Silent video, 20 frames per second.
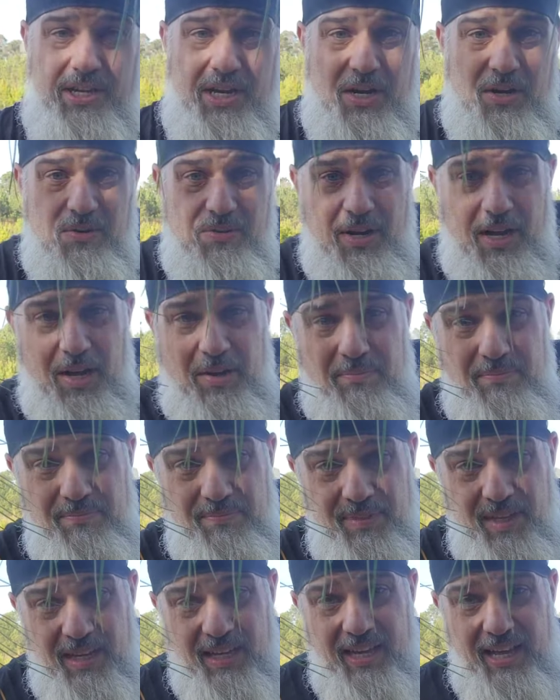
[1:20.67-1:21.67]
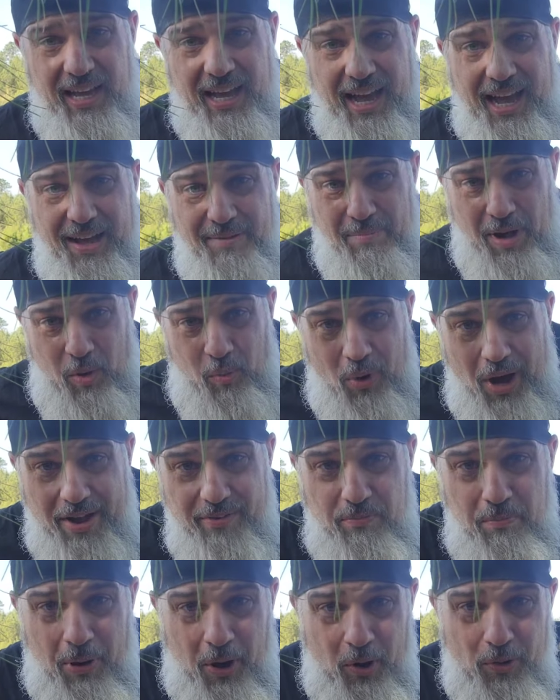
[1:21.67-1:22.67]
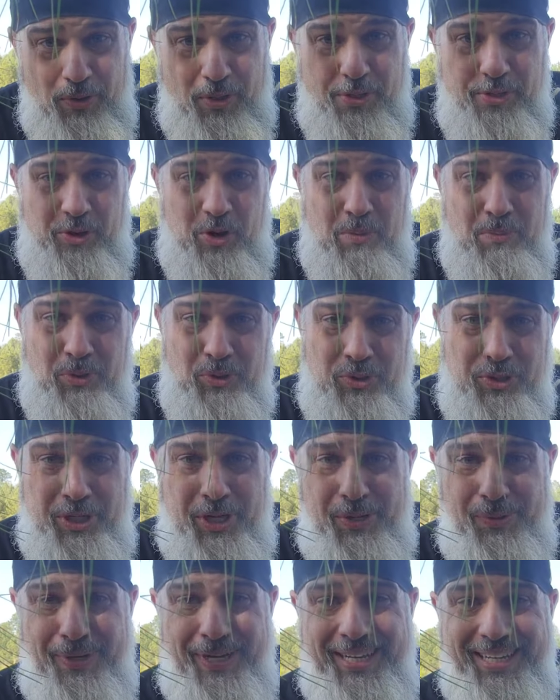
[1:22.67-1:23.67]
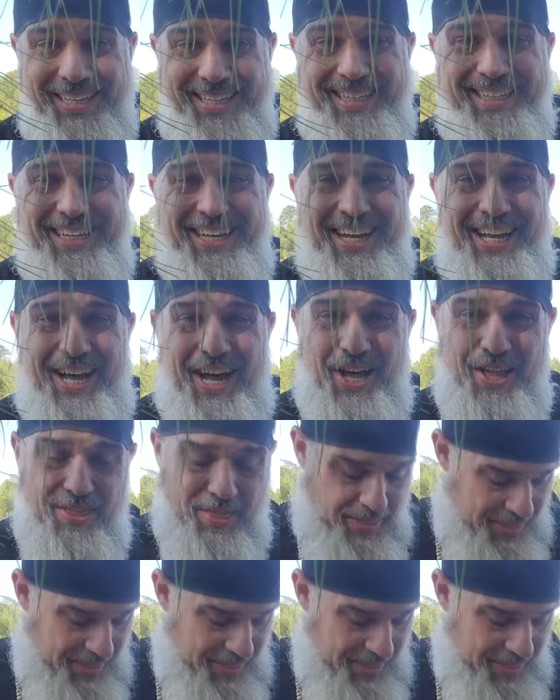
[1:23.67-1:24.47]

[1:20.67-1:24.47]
there. My wife borrowed the thermal. So other